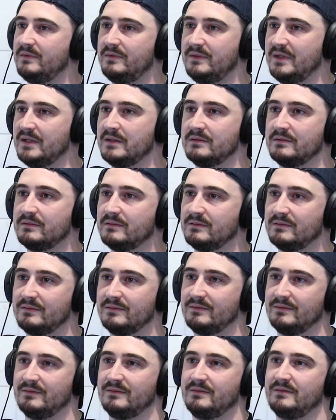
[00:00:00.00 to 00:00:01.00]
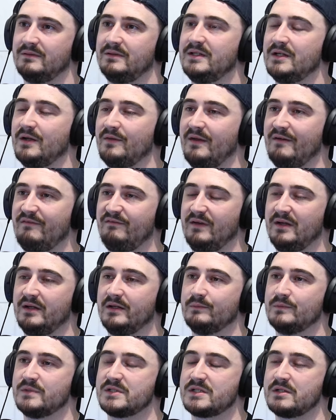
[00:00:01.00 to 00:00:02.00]
didn't, that
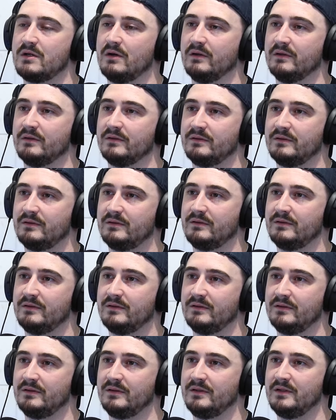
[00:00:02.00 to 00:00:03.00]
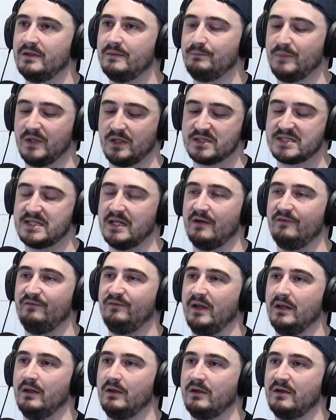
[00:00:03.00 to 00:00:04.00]
feeling was gone. Because then I
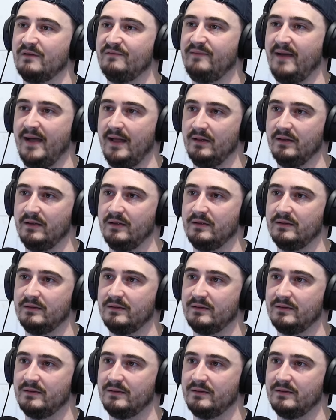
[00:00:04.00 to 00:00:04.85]
felt like a failure.